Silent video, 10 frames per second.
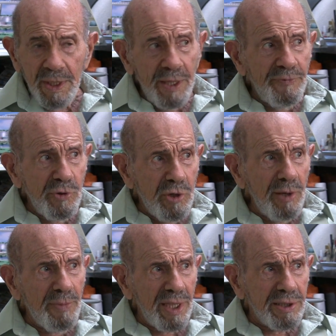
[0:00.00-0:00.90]
If you
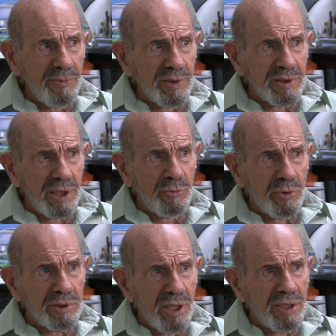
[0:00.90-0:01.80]
come at them and say,
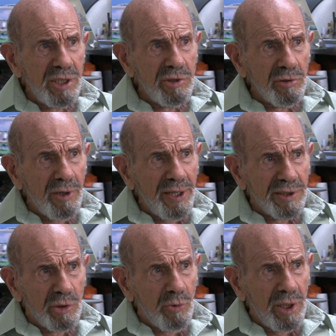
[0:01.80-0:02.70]
we're taking your
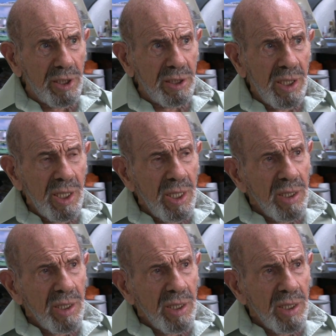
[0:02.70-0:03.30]
land away